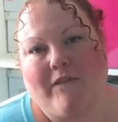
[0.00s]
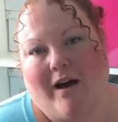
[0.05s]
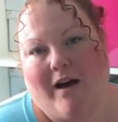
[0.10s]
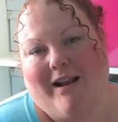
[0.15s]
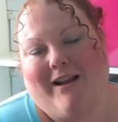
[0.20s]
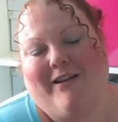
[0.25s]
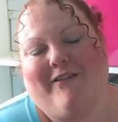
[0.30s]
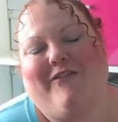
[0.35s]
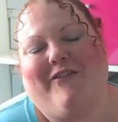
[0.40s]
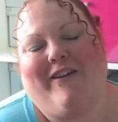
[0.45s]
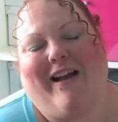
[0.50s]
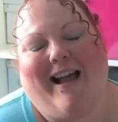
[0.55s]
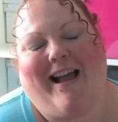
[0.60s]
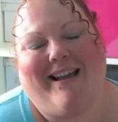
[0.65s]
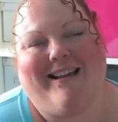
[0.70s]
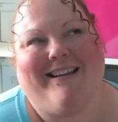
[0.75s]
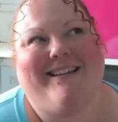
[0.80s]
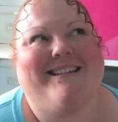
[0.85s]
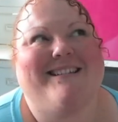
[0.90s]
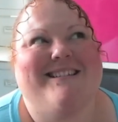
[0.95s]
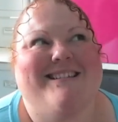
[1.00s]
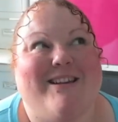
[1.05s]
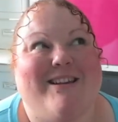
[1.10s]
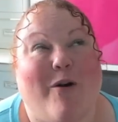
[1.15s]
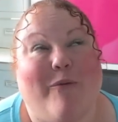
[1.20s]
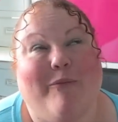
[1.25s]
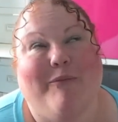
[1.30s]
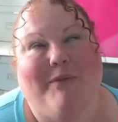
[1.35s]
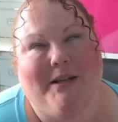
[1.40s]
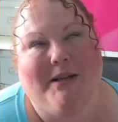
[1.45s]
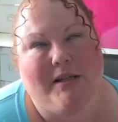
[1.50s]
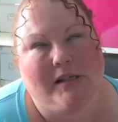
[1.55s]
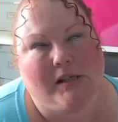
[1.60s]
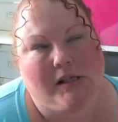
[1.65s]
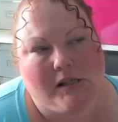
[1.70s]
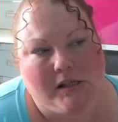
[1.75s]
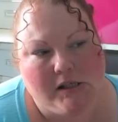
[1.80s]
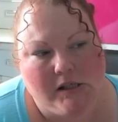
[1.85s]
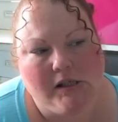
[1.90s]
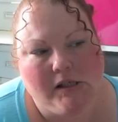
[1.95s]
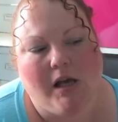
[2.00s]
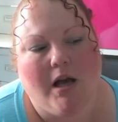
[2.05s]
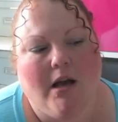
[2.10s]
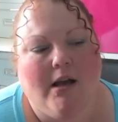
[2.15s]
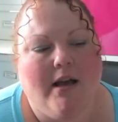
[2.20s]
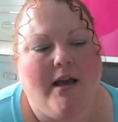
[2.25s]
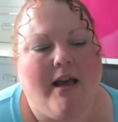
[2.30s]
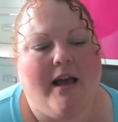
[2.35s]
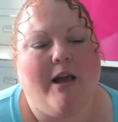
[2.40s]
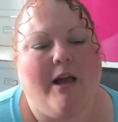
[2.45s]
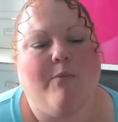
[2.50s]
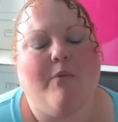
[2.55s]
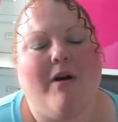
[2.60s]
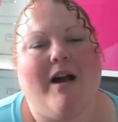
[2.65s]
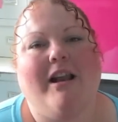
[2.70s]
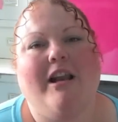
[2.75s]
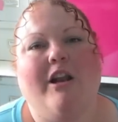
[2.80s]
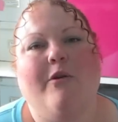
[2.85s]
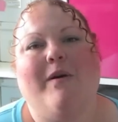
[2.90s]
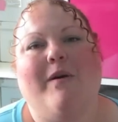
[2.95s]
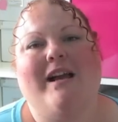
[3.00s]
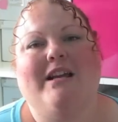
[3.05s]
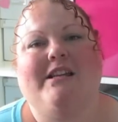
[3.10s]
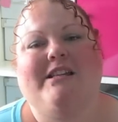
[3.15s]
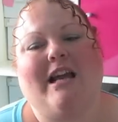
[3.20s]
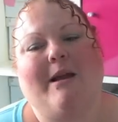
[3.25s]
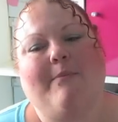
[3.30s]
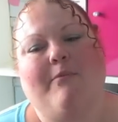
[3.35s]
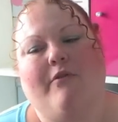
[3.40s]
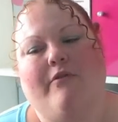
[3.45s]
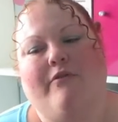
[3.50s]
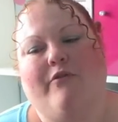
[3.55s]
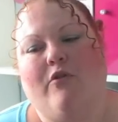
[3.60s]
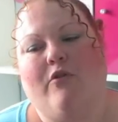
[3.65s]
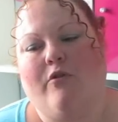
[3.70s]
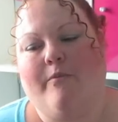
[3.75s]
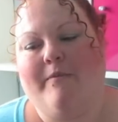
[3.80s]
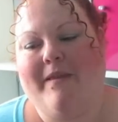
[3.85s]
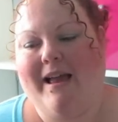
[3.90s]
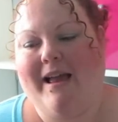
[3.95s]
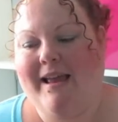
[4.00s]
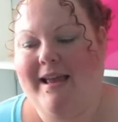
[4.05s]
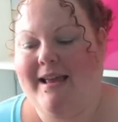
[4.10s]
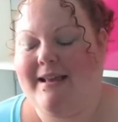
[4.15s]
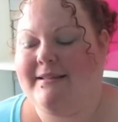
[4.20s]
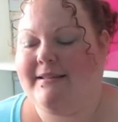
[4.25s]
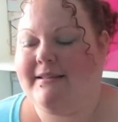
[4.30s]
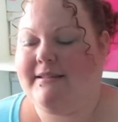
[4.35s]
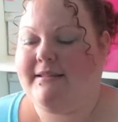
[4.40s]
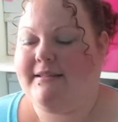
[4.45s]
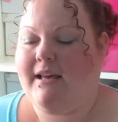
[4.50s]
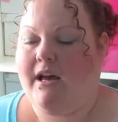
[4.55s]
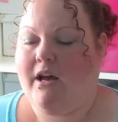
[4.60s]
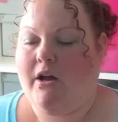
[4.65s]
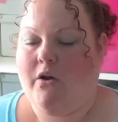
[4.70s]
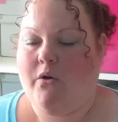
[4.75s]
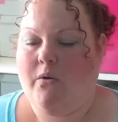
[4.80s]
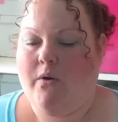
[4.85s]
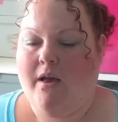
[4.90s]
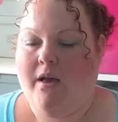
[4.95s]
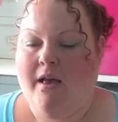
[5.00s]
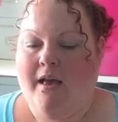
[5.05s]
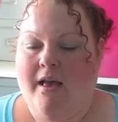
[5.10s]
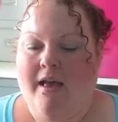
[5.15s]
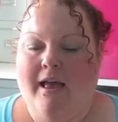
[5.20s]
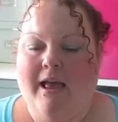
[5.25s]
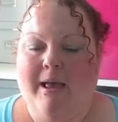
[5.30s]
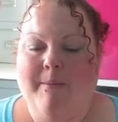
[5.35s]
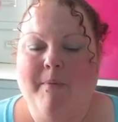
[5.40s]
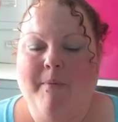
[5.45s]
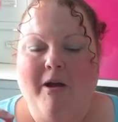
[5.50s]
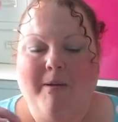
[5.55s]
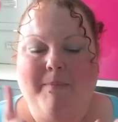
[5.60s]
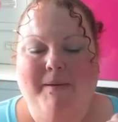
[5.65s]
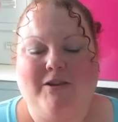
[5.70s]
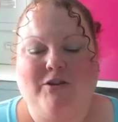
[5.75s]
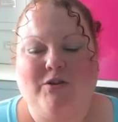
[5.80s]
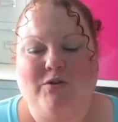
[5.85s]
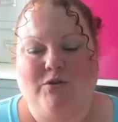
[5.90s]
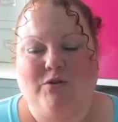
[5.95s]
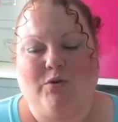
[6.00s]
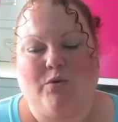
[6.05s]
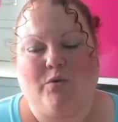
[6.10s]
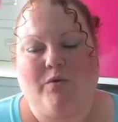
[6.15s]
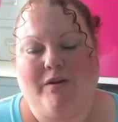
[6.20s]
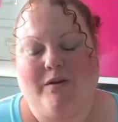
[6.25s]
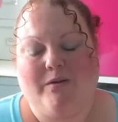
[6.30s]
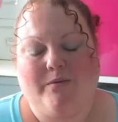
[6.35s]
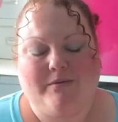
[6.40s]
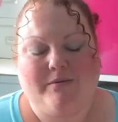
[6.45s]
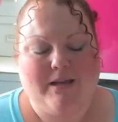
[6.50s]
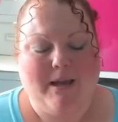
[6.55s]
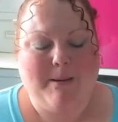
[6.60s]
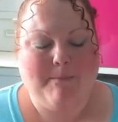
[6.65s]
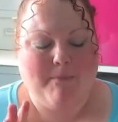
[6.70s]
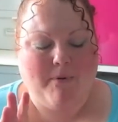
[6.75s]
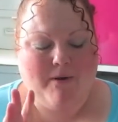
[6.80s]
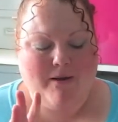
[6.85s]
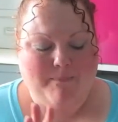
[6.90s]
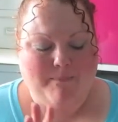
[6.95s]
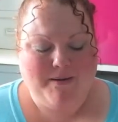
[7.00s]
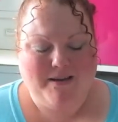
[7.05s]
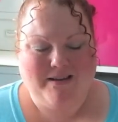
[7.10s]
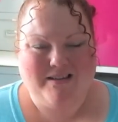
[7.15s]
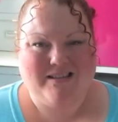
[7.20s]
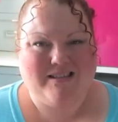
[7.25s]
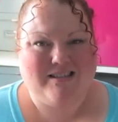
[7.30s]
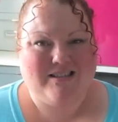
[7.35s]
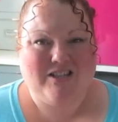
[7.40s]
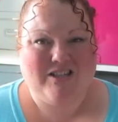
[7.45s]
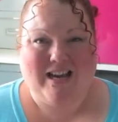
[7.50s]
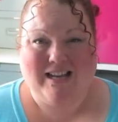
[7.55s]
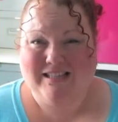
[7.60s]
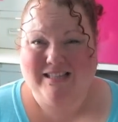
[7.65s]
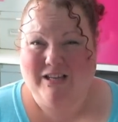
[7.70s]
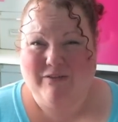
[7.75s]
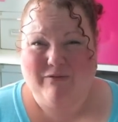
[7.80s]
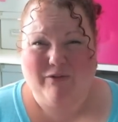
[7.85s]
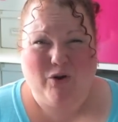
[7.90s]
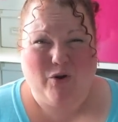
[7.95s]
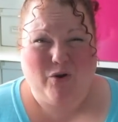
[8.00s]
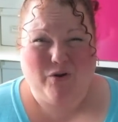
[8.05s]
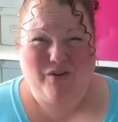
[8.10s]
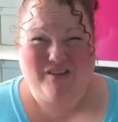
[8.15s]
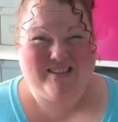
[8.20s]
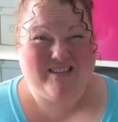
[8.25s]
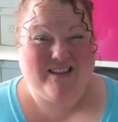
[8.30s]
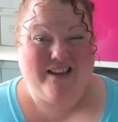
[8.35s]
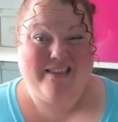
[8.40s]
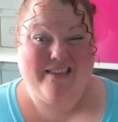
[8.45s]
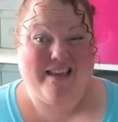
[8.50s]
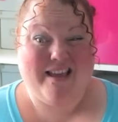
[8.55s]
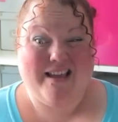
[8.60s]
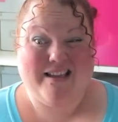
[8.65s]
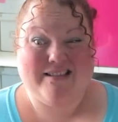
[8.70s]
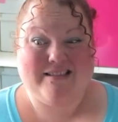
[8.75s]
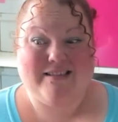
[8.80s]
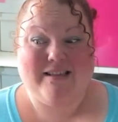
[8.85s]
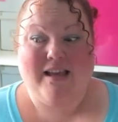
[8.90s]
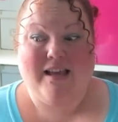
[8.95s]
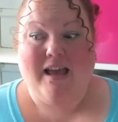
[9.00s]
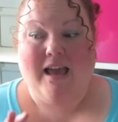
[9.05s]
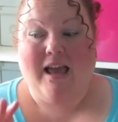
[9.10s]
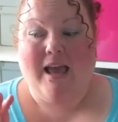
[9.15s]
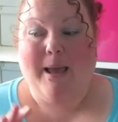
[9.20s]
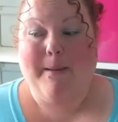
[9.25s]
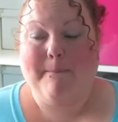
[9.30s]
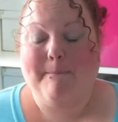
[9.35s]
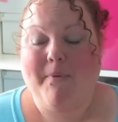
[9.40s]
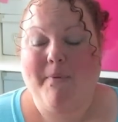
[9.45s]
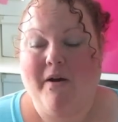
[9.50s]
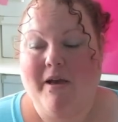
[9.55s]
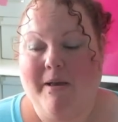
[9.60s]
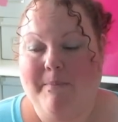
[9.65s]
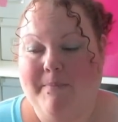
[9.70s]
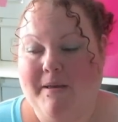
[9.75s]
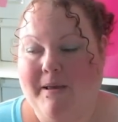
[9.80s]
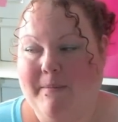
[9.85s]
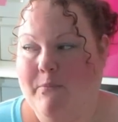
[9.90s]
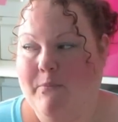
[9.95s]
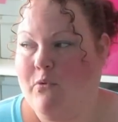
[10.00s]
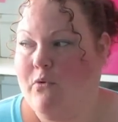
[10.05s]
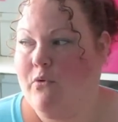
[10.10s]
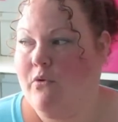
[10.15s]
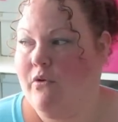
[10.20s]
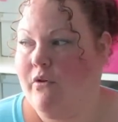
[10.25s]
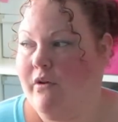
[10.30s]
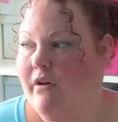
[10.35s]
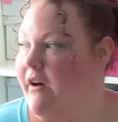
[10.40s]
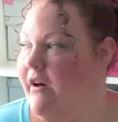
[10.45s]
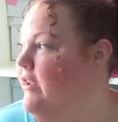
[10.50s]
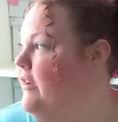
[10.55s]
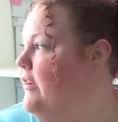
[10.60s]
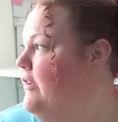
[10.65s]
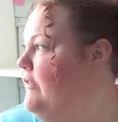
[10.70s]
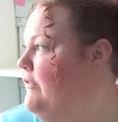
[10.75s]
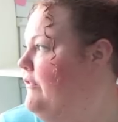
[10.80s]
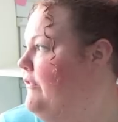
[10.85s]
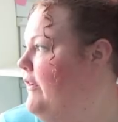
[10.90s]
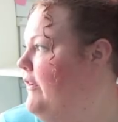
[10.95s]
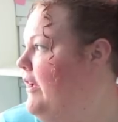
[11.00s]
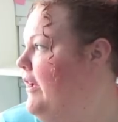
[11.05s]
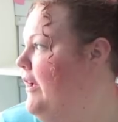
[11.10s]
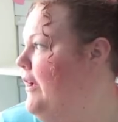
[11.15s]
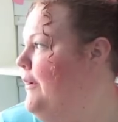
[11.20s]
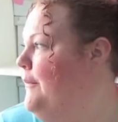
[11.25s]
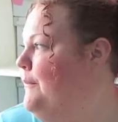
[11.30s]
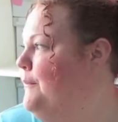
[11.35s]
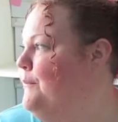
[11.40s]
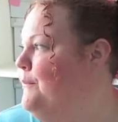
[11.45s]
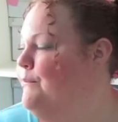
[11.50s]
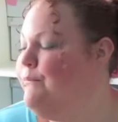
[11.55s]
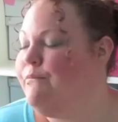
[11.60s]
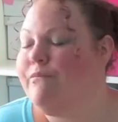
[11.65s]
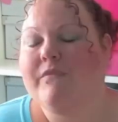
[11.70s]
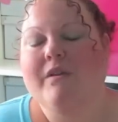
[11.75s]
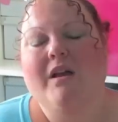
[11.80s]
Filofax, obviously, in any way, shape or form that is. So it might be tutorials, it might be just chatty vlogs like this, it might be more kind of um,